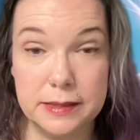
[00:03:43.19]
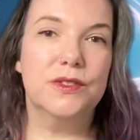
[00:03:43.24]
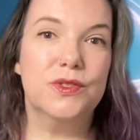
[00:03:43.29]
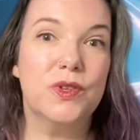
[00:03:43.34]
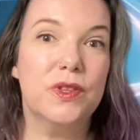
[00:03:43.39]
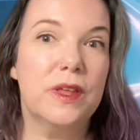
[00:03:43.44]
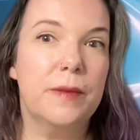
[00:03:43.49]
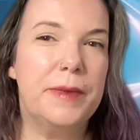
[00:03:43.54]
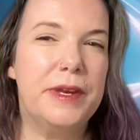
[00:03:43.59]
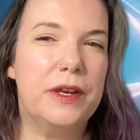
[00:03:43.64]
So
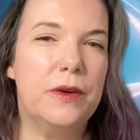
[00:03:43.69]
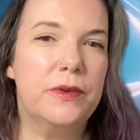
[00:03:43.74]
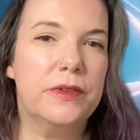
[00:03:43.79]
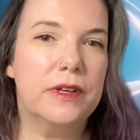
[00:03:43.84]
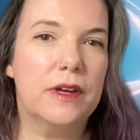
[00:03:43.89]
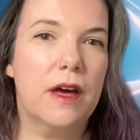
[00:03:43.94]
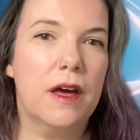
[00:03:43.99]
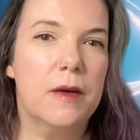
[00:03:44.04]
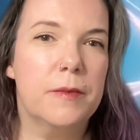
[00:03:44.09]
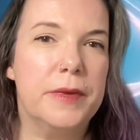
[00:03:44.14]
let me know in the
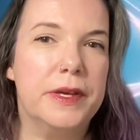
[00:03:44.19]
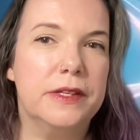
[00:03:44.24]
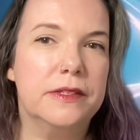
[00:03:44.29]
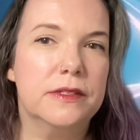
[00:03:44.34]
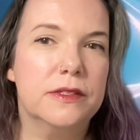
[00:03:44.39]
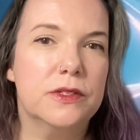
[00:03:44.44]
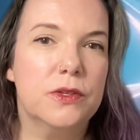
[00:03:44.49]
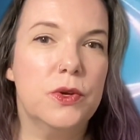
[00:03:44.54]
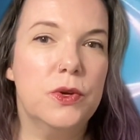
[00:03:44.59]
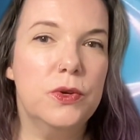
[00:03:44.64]

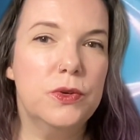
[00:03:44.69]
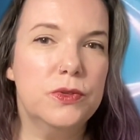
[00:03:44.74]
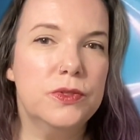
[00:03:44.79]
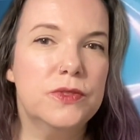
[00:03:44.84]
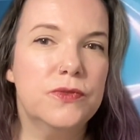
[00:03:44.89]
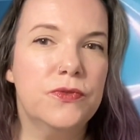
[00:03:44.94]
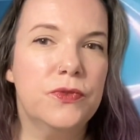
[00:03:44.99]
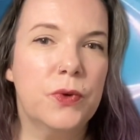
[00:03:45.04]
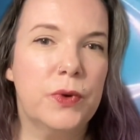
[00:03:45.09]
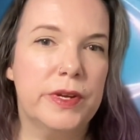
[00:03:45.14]
comments,
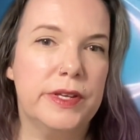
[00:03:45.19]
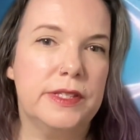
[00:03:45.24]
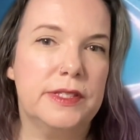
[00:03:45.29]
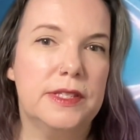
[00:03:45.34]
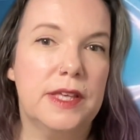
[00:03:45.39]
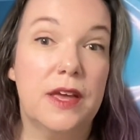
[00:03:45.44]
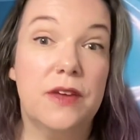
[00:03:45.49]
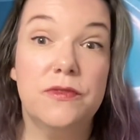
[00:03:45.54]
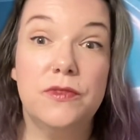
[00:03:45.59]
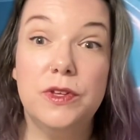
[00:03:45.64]
whose voice
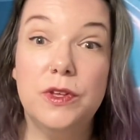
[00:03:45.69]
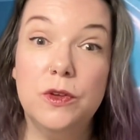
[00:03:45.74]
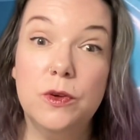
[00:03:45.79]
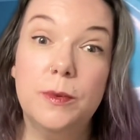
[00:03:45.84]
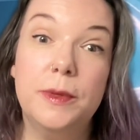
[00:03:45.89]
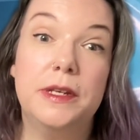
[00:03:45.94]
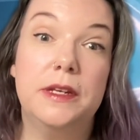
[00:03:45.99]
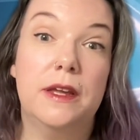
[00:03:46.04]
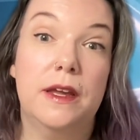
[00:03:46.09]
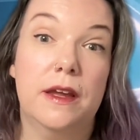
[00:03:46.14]
have you
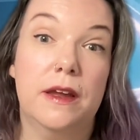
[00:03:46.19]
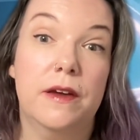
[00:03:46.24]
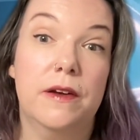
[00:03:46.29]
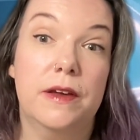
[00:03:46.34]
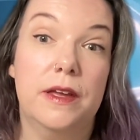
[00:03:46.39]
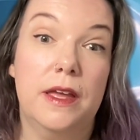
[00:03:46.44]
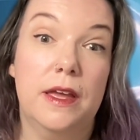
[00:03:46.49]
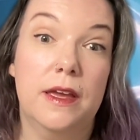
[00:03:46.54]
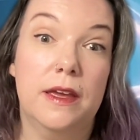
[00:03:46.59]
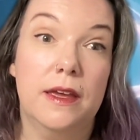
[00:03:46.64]
been
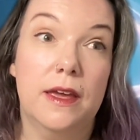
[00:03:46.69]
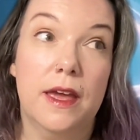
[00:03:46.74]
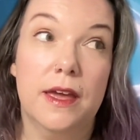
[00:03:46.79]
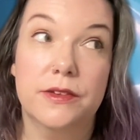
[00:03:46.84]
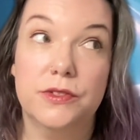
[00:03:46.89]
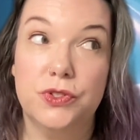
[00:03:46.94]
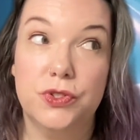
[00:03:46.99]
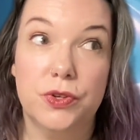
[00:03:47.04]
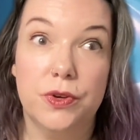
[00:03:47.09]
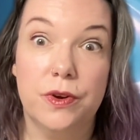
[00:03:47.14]
carrying
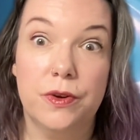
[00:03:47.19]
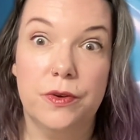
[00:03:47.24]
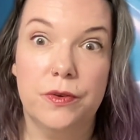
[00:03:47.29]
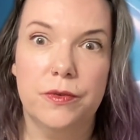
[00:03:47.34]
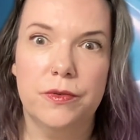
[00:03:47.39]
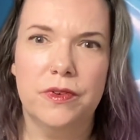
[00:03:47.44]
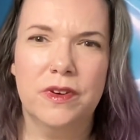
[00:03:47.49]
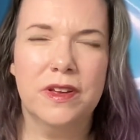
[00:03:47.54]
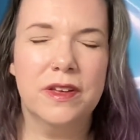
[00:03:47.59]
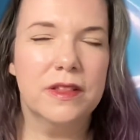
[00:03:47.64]
as your
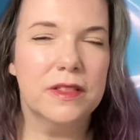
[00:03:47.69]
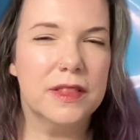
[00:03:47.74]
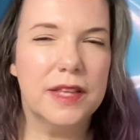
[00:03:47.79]
own?